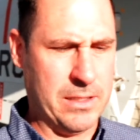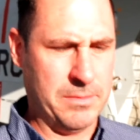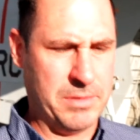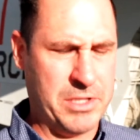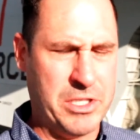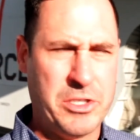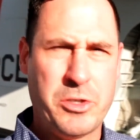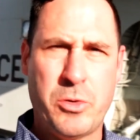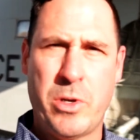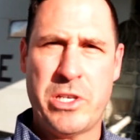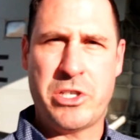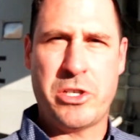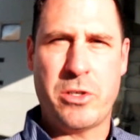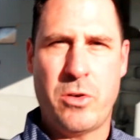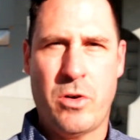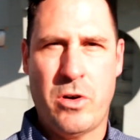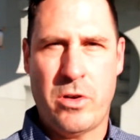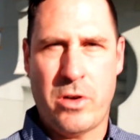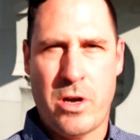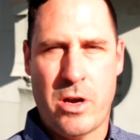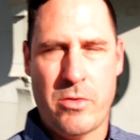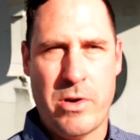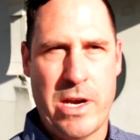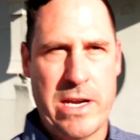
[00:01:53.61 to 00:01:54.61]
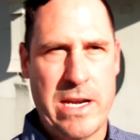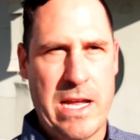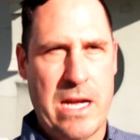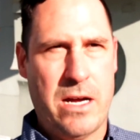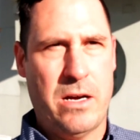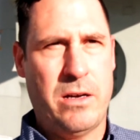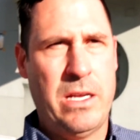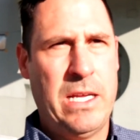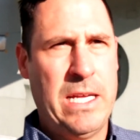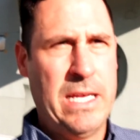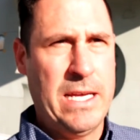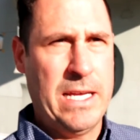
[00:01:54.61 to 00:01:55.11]
situation going on right
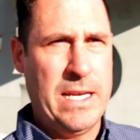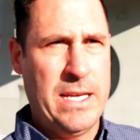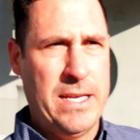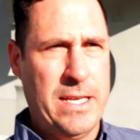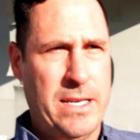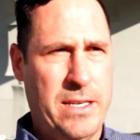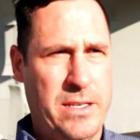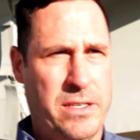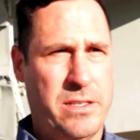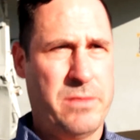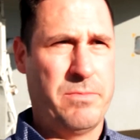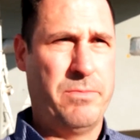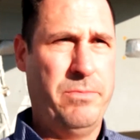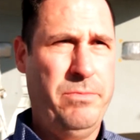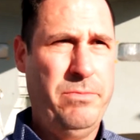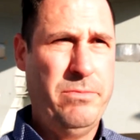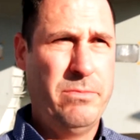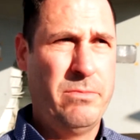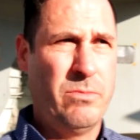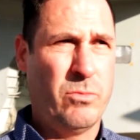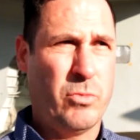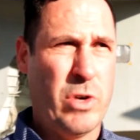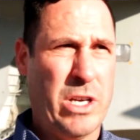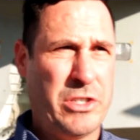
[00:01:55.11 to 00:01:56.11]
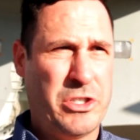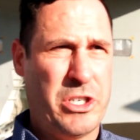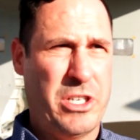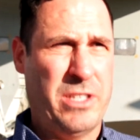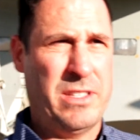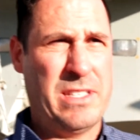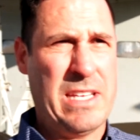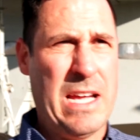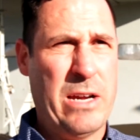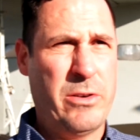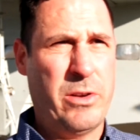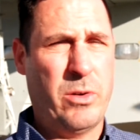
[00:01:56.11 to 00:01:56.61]
now is Russia
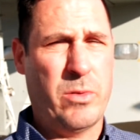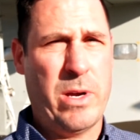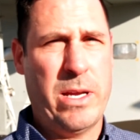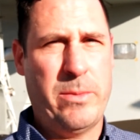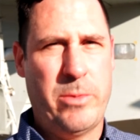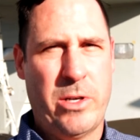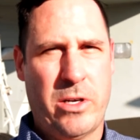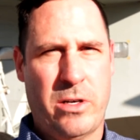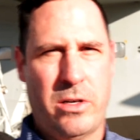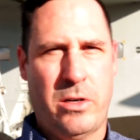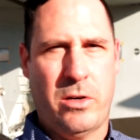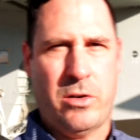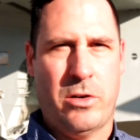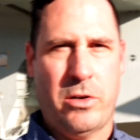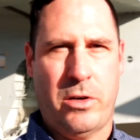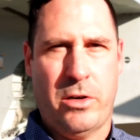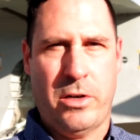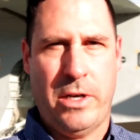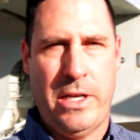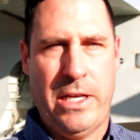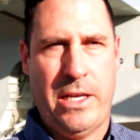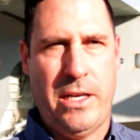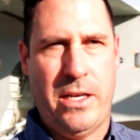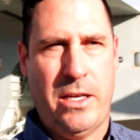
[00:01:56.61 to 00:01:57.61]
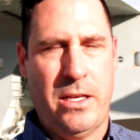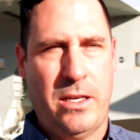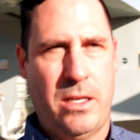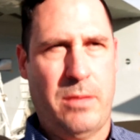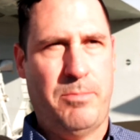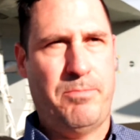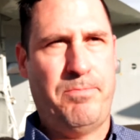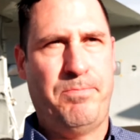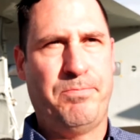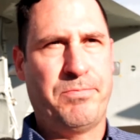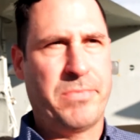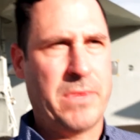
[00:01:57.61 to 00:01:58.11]
and Saudi Arabia are in
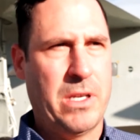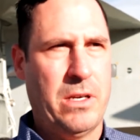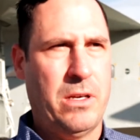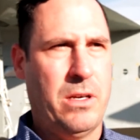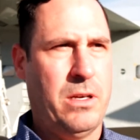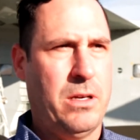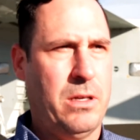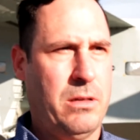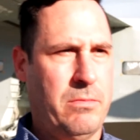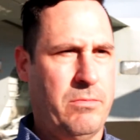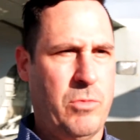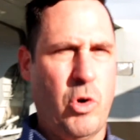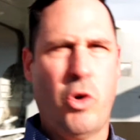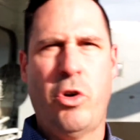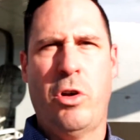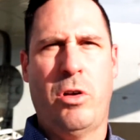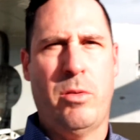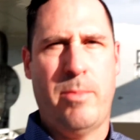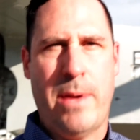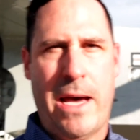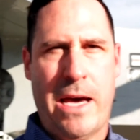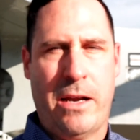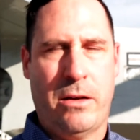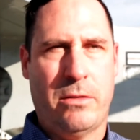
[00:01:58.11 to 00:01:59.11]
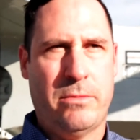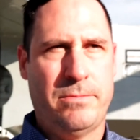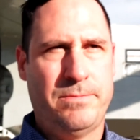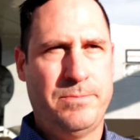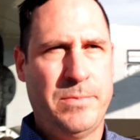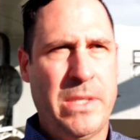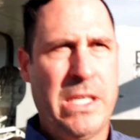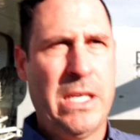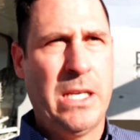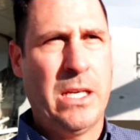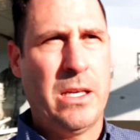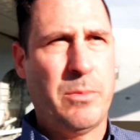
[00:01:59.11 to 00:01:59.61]
a oil battle.
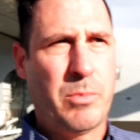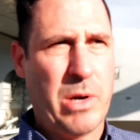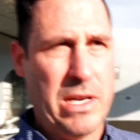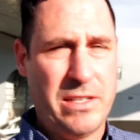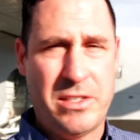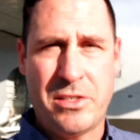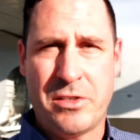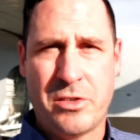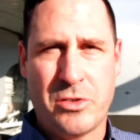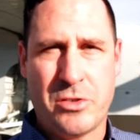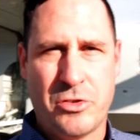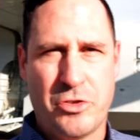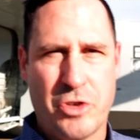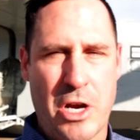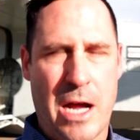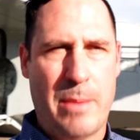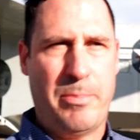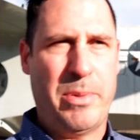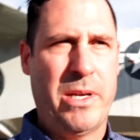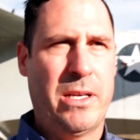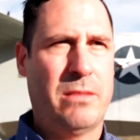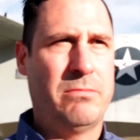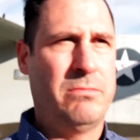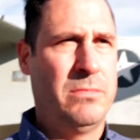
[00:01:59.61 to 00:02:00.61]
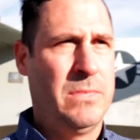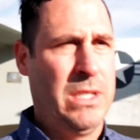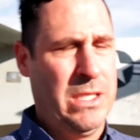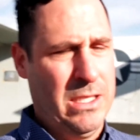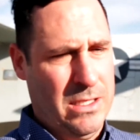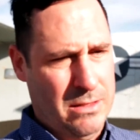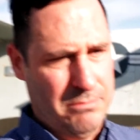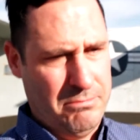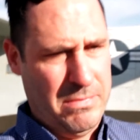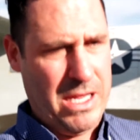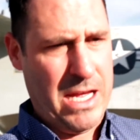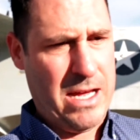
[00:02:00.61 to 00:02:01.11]
Prices are dropping.
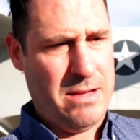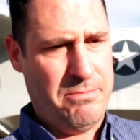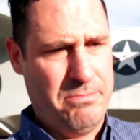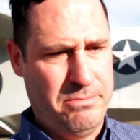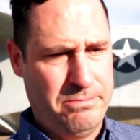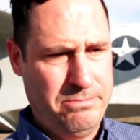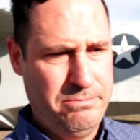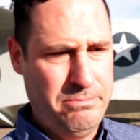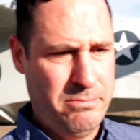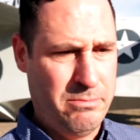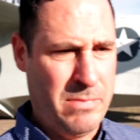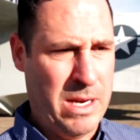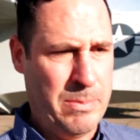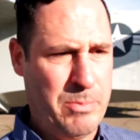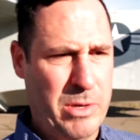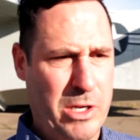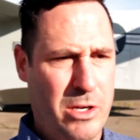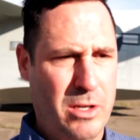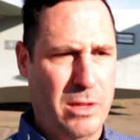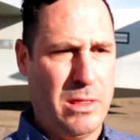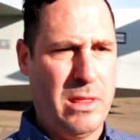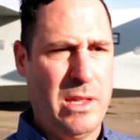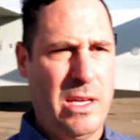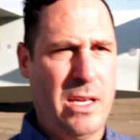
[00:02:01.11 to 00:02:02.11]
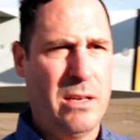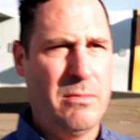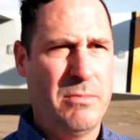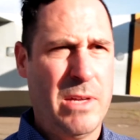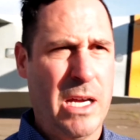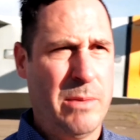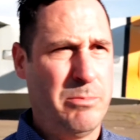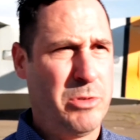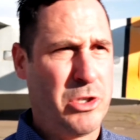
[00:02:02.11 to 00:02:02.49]
Yeah, might be a good thing. I'm